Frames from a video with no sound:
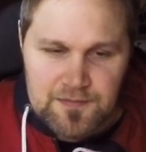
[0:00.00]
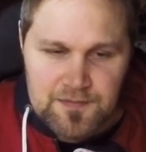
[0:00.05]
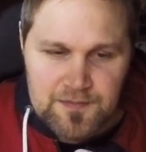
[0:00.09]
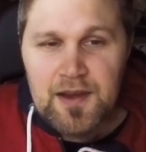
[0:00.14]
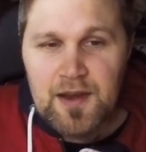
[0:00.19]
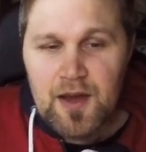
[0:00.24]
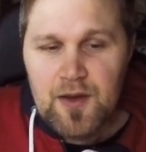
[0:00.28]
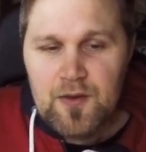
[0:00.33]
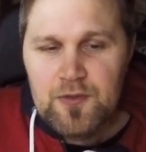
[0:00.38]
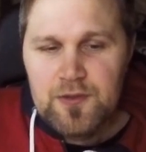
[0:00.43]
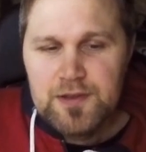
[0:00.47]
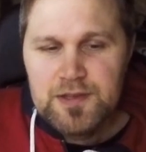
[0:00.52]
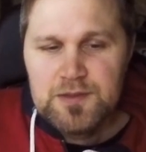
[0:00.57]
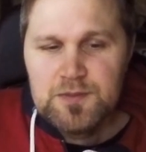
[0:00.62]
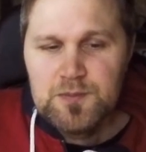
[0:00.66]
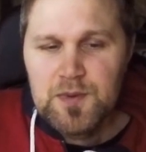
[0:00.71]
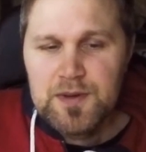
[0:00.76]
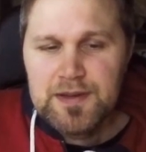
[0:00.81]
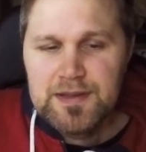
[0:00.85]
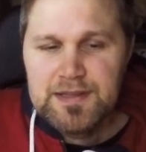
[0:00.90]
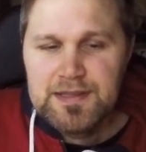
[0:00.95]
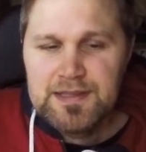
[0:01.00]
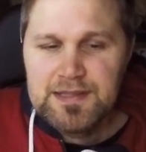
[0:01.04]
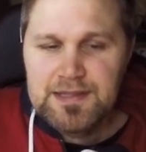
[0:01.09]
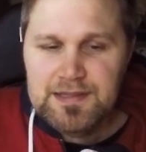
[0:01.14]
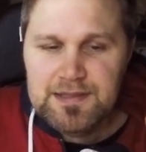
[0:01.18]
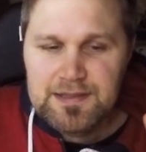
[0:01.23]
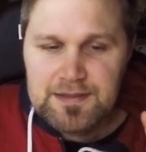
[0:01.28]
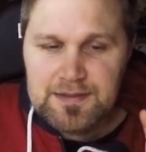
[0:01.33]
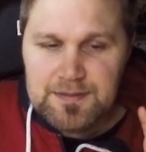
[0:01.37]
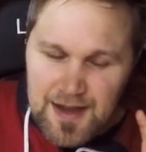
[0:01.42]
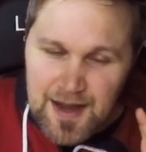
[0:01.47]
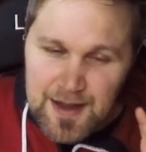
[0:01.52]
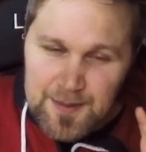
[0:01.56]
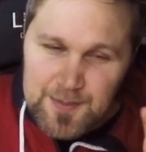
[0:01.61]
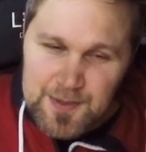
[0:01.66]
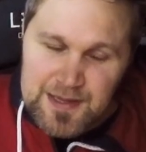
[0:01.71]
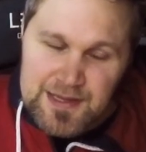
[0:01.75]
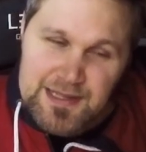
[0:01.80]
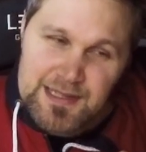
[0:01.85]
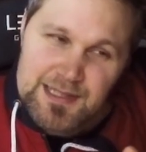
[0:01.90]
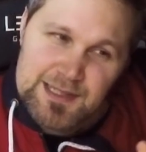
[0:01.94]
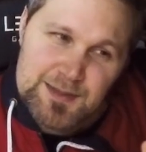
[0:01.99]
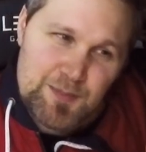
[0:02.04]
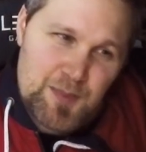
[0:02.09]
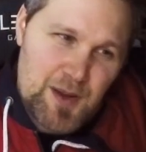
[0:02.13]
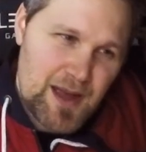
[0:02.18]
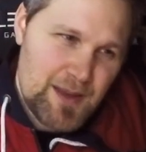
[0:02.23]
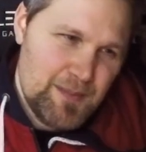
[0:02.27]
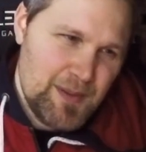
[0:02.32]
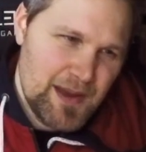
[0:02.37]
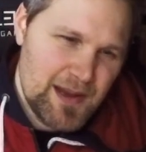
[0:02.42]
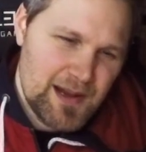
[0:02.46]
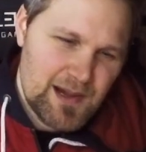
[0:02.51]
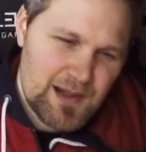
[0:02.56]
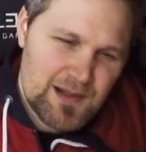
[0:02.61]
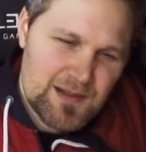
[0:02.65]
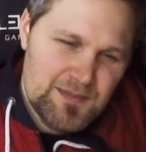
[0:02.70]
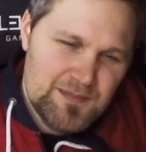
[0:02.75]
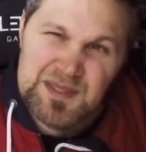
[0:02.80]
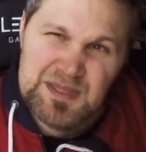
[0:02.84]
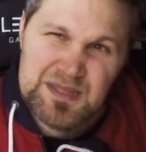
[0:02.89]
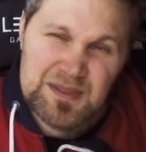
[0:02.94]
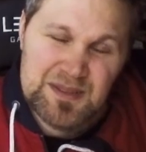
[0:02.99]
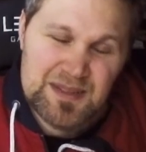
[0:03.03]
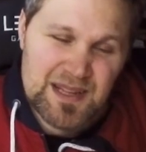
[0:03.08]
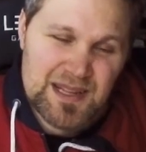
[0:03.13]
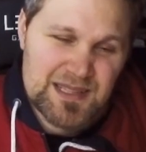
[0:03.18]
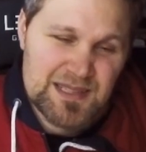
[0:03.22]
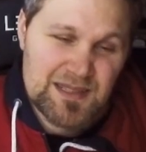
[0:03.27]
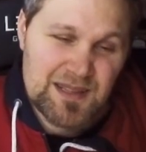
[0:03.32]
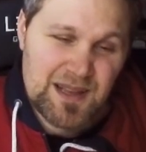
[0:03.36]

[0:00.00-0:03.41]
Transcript: Now this one is, I mean, it's bipedal, so that's